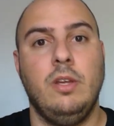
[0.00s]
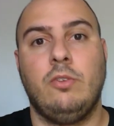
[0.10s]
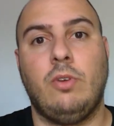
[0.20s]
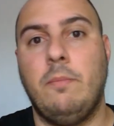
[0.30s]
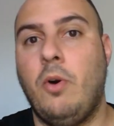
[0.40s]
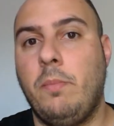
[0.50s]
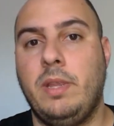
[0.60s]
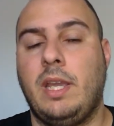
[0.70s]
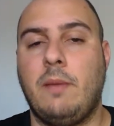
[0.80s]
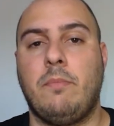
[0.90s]
So I'm hoping
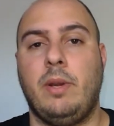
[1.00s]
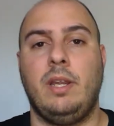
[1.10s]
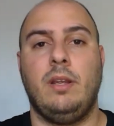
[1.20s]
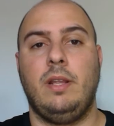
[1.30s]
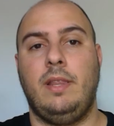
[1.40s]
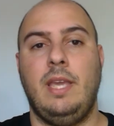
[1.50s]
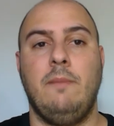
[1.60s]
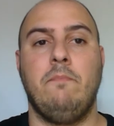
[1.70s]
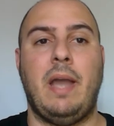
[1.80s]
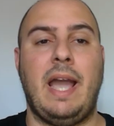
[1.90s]
they can bring
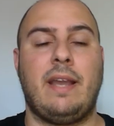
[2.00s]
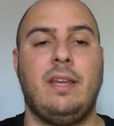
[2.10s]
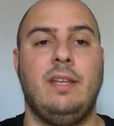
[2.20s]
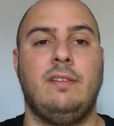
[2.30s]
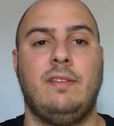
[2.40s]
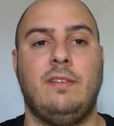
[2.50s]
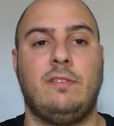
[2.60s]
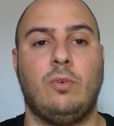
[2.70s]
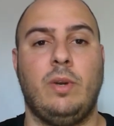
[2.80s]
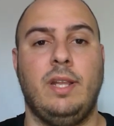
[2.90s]
him back into the
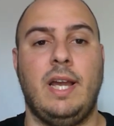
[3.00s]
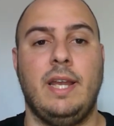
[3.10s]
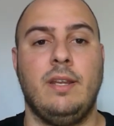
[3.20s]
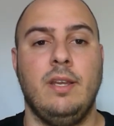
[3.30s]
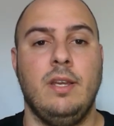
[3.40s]
storyline.